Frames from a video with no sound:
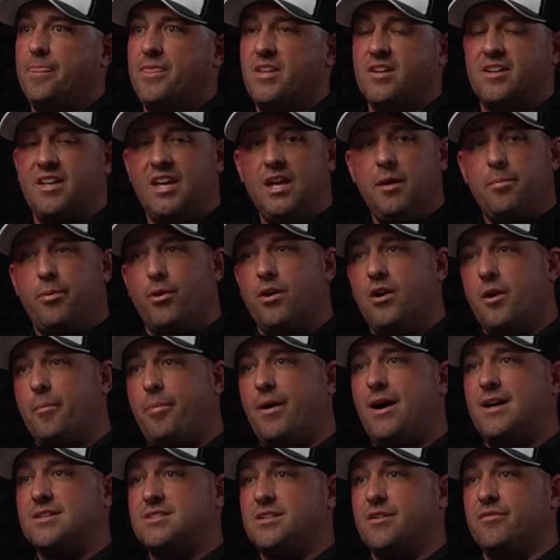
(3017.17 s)
to keep her in a
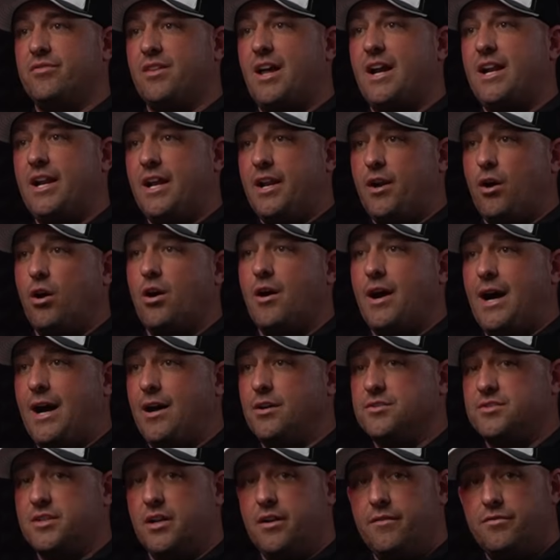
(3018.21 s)
positive light in our
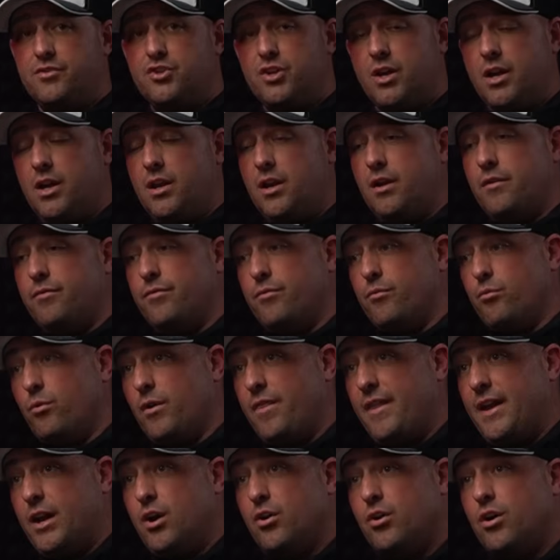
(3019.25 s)
house and if and if
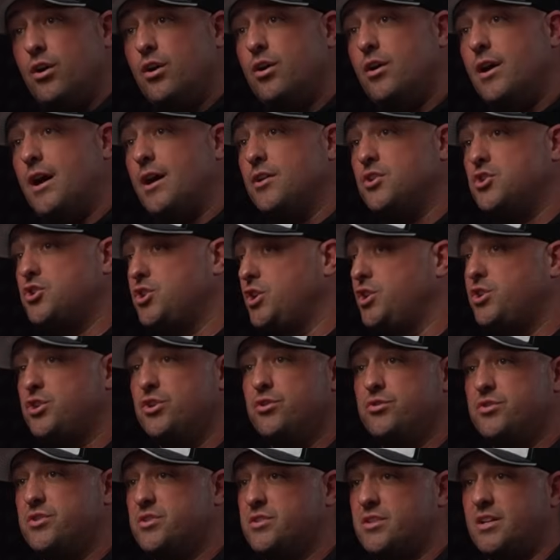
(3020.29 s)
when they go to her house she
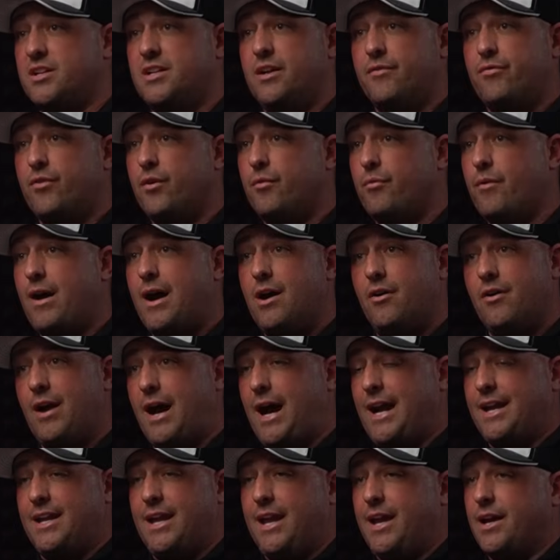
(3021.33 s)
chooses a different route,
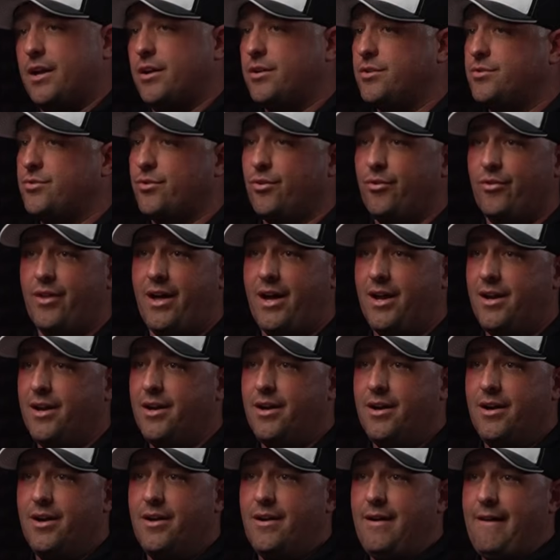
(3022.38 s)
I can't control that.
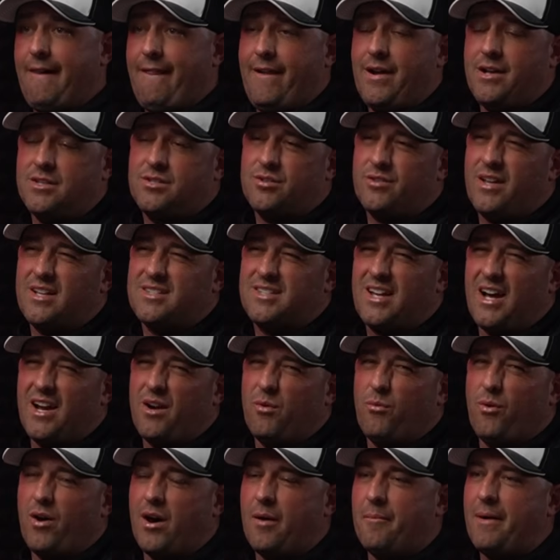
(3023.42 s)
And so that's
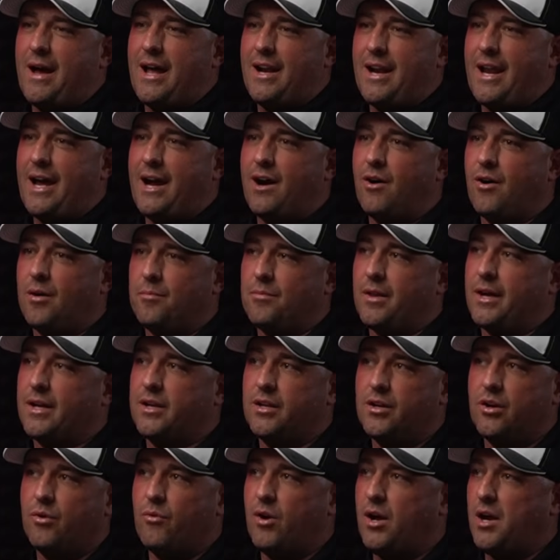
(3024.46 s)
kind of where I'm at now. I'm
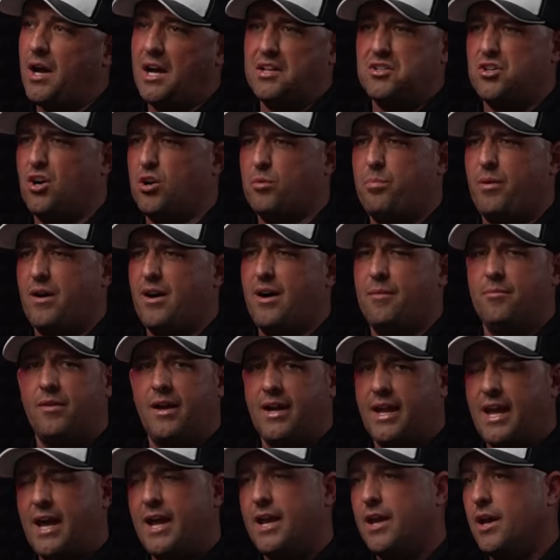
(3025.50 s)
like, you know what? I talk, I'm
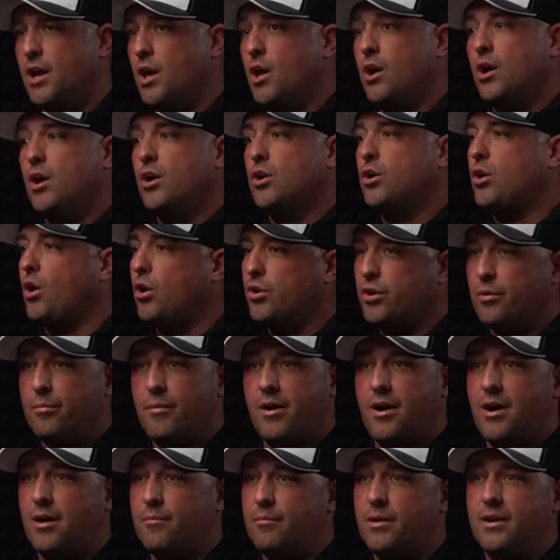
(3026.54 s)
like, hey, call your
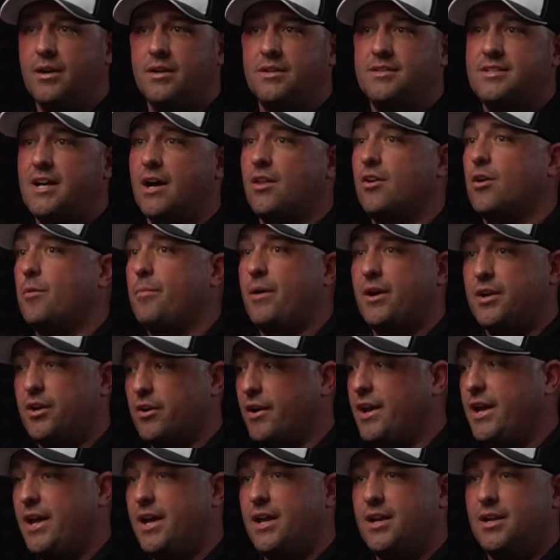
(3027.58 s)
mom and tell her about
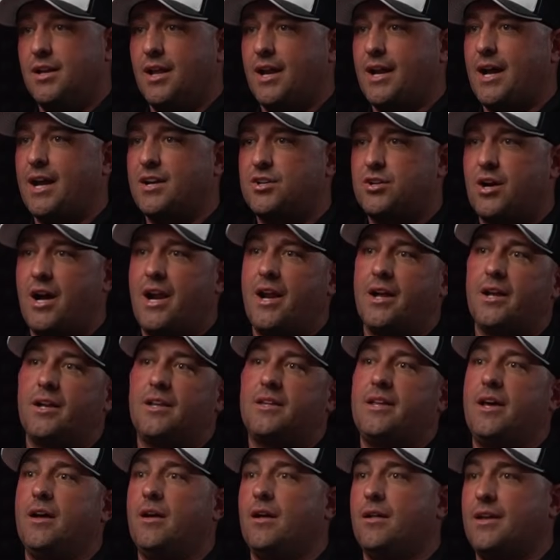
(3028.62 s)
your hit. Like, I try
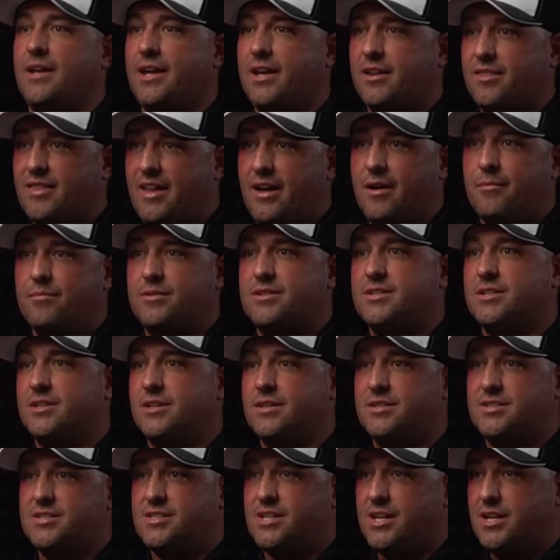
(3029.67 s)
to get them
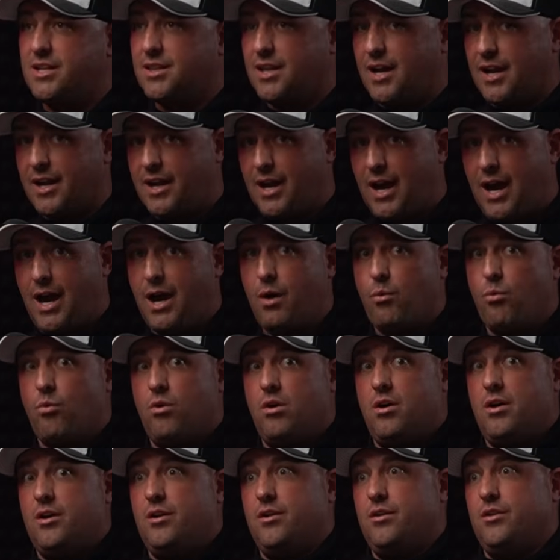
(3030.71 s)
to see, like, I
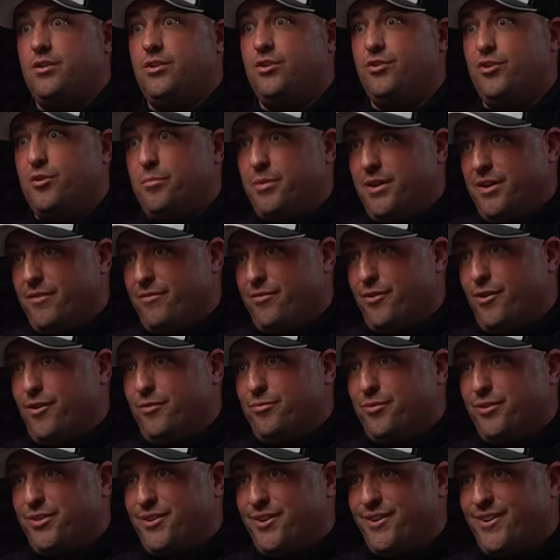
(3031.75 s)
want you to be
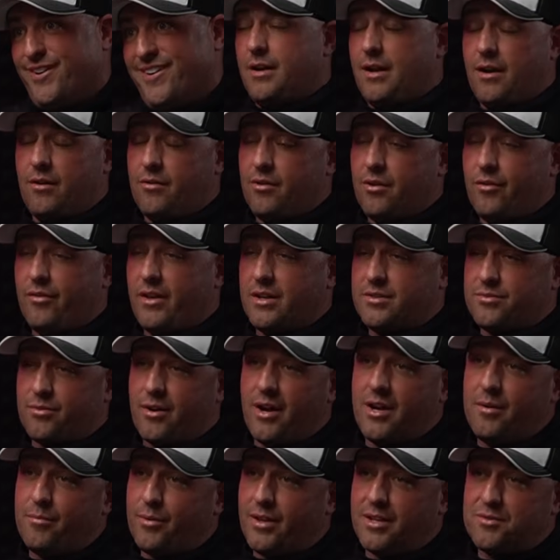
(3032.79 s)
involved with her. And I don't know if that's
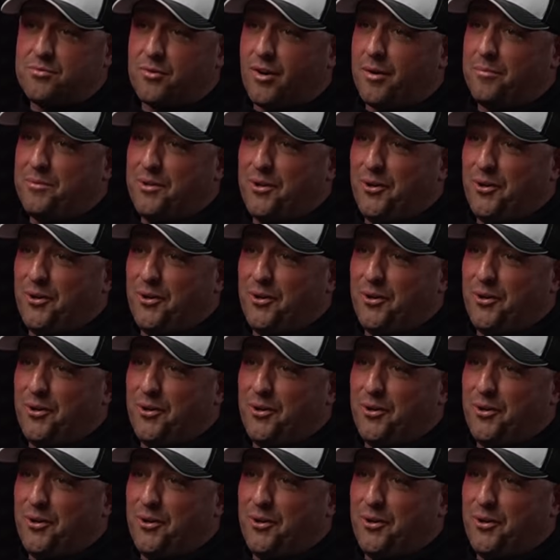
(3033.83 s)
right, but that's what I'm